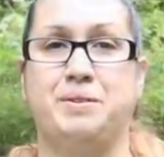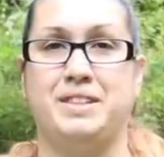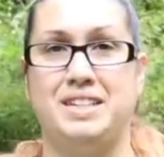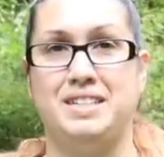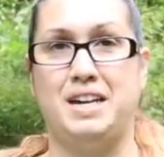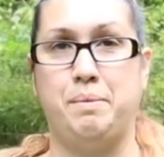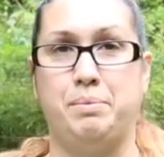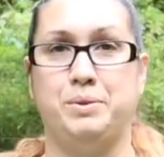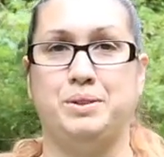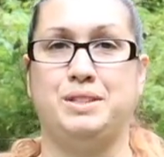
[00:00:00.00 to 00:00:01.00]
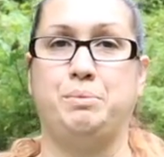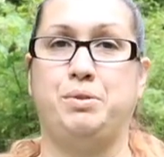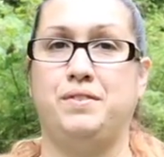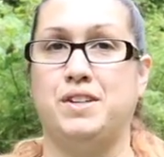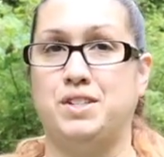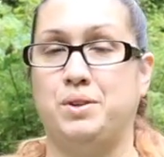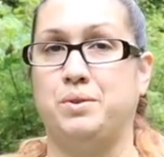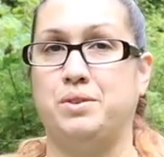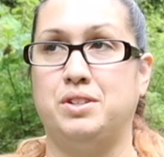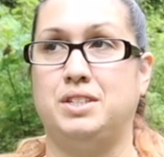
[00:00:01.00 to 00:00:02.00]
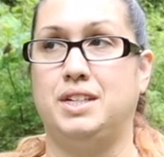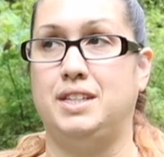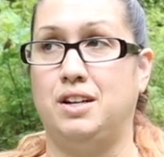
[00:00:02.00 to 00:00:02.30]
with these apples, the previous owner said